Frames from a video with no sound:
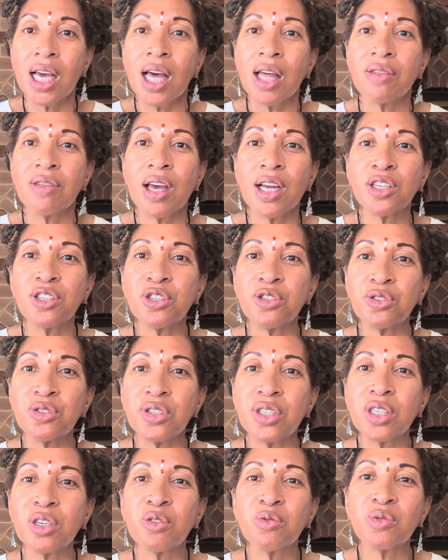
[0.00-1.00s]
that you're
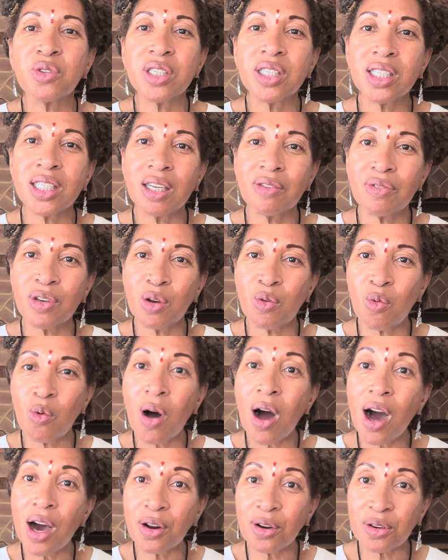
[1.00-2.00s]
still receiving
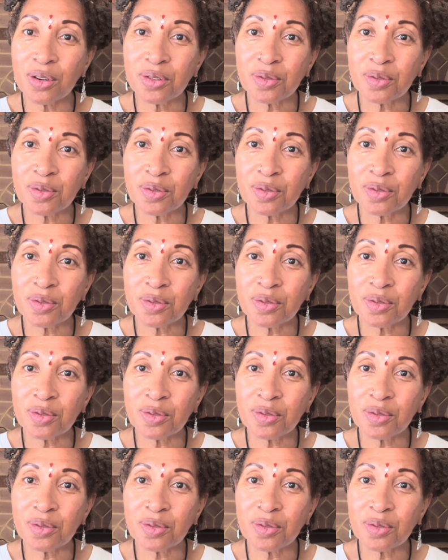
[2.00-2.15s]
water.